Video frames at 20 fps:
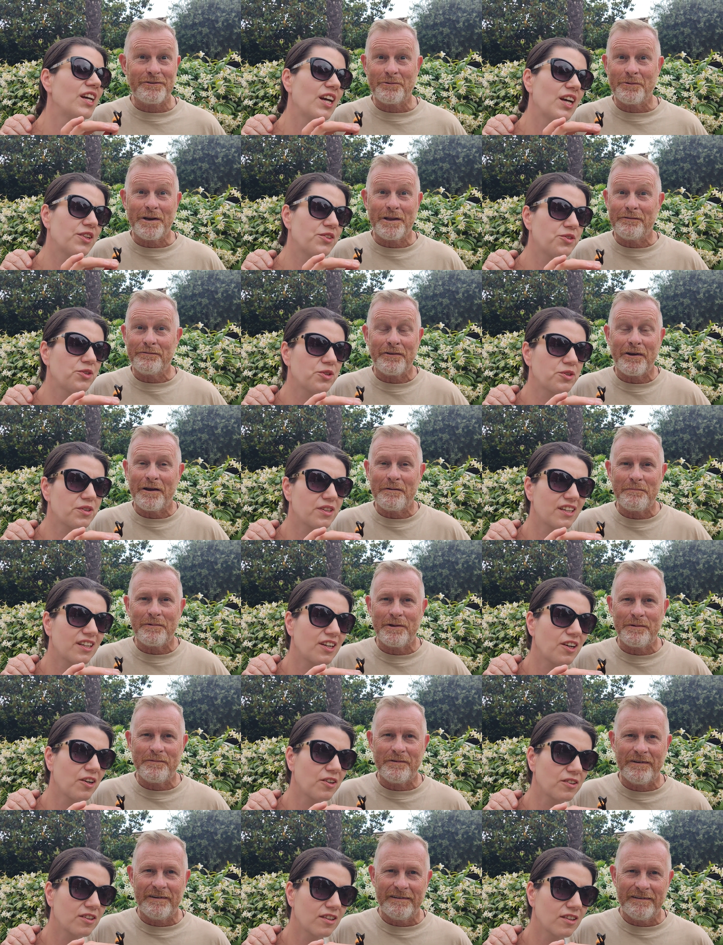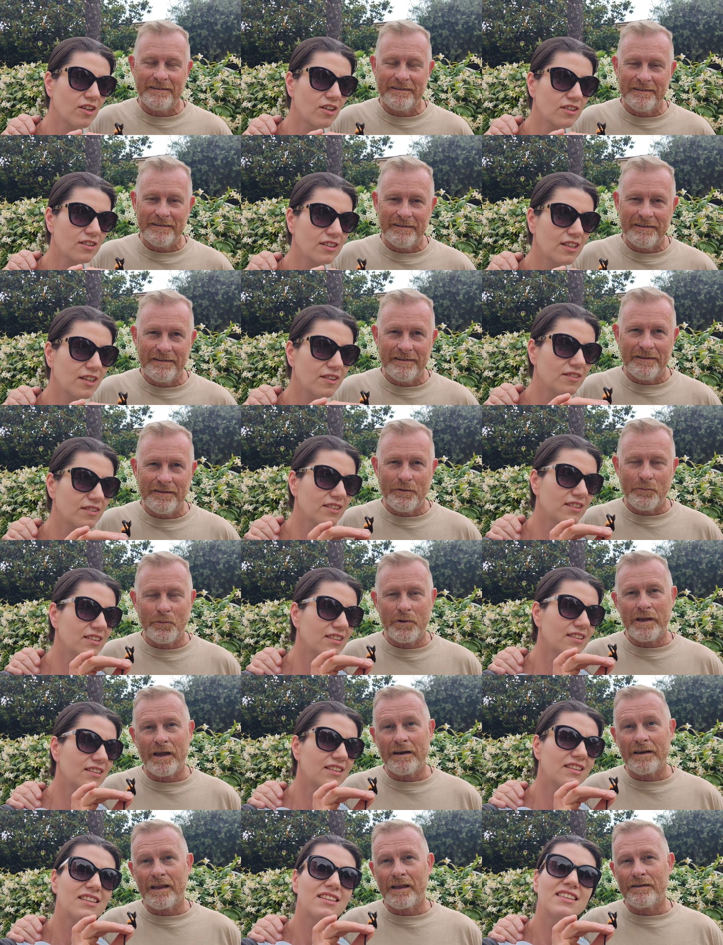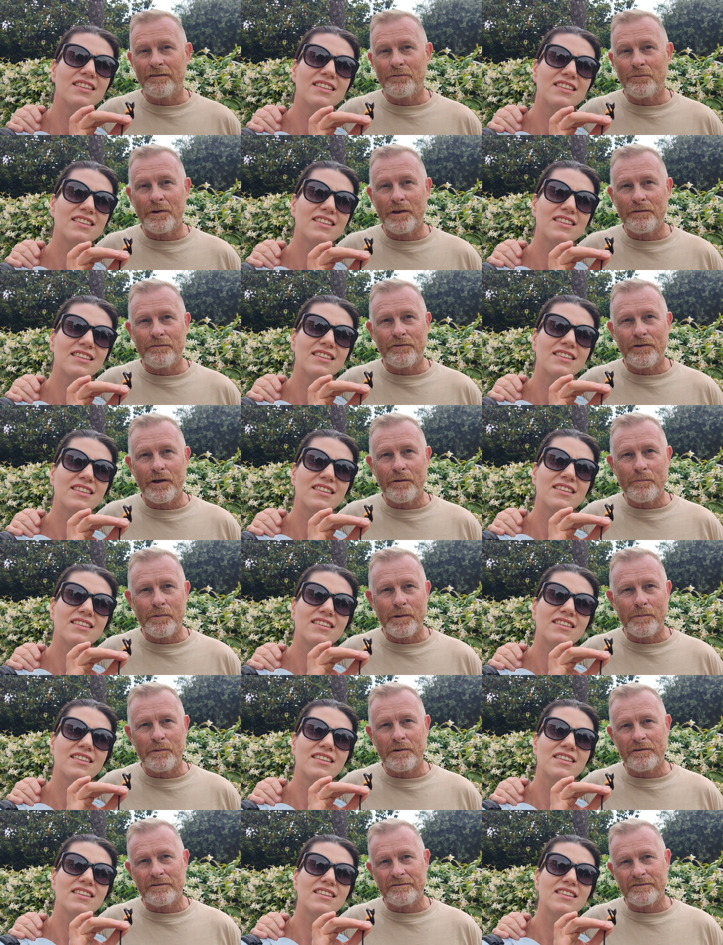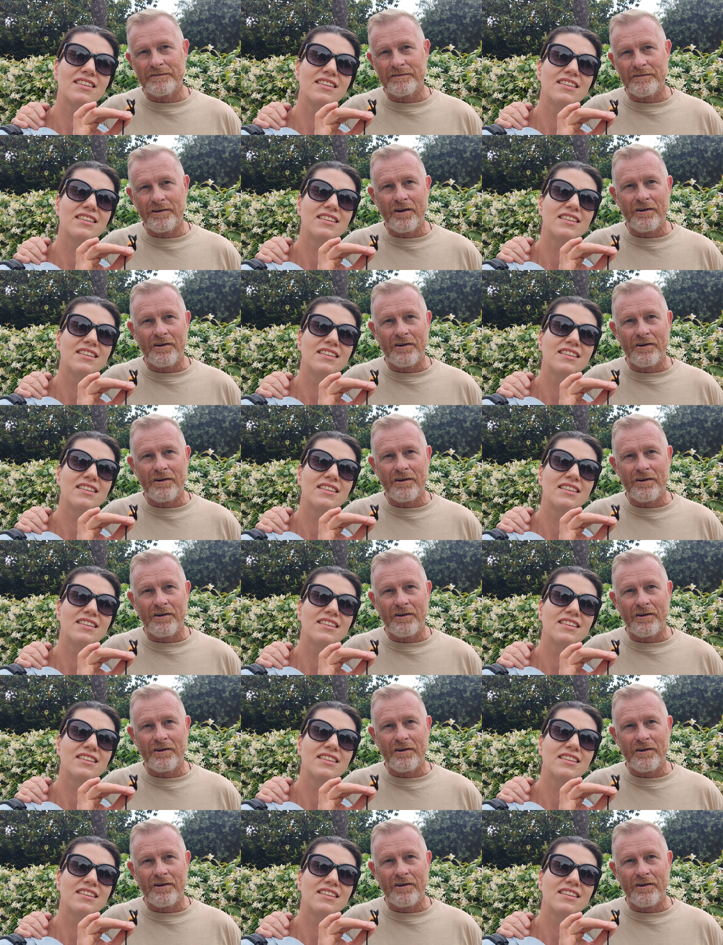Speaker 1: yeah, 25 during people. our lockdown.
Speaker 2: We only had 25 people because it was